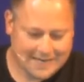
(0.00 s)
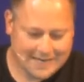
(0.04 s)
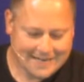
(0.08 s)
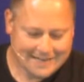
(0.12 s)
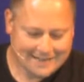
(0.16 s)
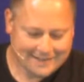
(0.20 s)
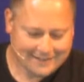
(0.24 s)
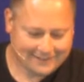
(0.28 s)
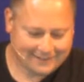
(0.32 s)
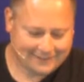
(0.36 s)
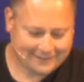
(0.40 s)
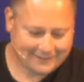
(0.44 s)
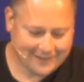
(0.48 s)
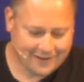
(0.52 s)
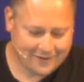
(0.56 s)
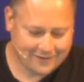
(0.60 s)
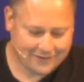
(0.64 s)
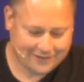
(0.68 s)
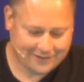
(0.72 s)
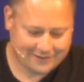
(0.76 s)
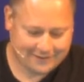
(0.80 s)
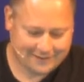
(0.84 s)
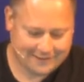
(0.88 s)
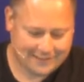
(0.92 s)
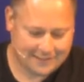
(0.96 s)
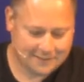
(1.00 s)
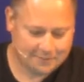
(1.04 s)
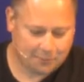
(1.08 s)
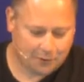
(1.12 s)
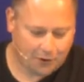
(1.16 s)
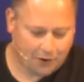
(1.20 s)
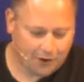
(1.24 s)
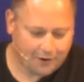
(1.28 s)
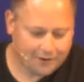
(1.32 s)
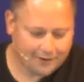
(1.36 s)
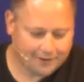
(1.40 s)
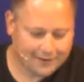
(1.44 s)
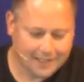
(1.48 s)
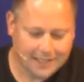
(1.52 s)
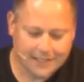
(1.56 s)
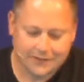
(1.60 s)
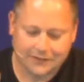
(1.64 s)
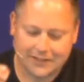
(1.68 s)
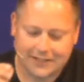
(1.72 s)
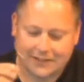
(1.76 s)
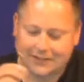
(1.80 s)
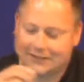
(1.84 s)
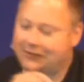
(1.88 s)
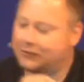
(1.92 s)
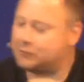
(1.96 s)
17. Paul kind of
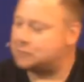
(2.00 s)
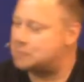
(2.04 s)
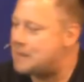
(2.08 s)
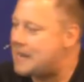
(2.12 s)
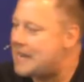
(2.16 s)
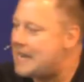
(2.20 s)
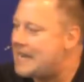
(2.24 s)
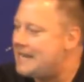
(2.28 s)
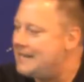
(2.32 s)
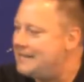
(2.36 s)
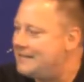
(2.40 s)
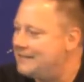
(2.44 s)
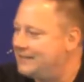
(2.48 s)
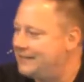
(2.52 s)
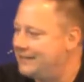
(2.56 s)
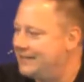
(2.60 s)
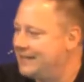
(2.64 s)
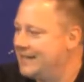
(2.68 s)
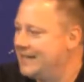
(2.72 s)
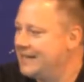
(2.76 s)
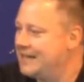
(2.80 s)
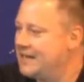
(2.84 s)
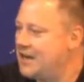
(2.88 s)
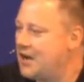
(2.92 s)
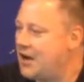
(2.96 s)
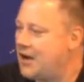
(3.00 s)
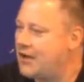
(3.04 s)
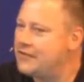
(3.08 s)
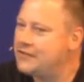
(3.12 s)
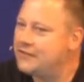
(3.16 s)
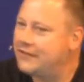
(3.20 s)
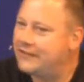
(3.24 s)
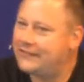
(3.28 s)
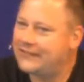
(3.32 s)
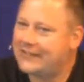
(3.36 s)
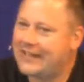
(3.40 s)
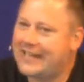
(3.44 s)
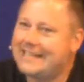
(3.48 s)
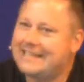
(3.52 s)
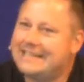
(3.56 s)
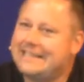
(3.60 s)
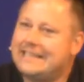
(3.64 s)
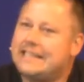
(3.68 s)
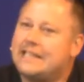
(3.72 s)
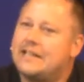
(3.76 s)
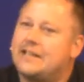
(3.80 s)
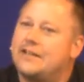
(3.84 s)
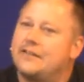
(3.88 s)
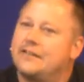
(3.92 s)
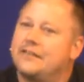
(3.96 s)
expands on this
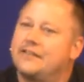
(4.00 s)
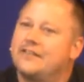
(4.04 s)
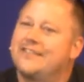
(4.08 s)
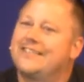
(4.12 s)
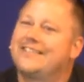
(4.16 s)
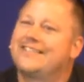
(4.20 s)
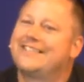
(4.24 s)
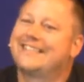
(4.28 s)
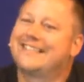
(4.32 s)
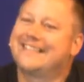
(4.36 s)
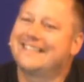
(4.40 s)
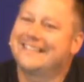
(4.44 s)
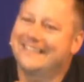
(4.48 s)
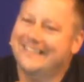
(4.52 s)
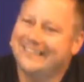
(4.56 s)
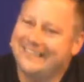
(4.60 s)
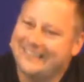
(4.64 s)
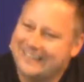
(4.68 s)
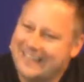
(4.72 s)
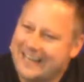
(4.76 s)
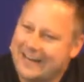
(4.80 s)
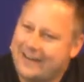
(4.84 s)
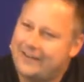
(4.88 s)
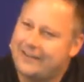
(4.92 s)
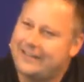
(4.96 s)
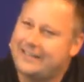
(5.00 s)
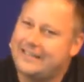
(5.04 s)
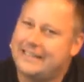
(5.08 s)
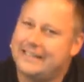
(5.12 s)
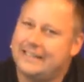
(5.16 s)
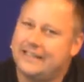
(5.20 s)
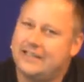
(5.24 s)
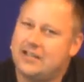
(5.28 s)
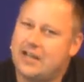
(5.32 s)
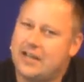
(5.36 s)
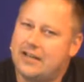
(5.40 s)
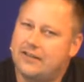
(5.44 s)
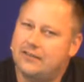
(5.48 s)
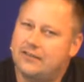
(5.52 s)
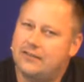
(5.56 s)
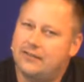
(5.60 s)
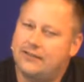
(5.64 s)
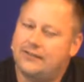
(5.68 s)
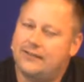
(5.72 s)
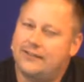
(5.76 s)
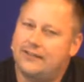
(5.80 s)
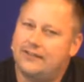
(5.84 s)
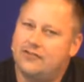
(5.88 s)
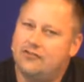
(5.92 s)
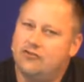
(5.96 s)
idea of sincerity and, and
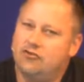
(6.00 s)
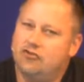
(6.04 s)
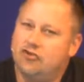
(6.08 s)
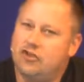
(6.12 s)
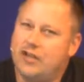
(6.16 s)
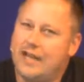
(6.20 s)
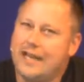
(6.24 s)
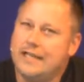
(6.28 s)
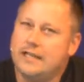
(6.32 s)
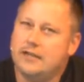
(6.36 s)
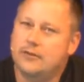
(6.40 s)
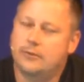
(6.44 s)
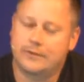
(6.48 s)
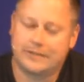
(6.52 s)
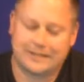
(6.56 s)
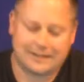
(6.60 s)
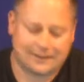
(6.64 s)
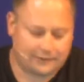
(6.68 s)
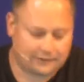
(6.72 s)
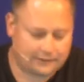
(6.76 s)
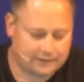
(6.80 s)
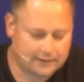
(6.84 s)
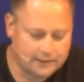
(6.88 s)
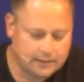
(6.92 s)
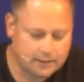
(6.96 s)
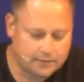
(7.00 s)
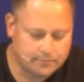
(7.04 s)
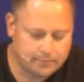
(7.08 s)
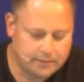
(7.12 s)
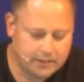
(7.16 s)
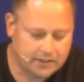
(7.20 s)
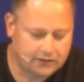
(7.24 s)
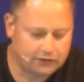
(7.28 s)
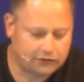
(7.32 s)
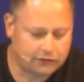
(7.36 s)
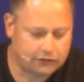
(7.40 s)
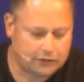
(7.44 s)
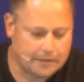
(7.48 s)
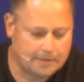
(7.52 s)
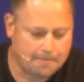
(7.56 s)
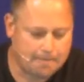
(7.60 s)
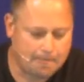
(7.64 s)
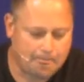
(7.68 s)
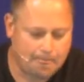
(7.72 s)
just this genuineness in the ministry.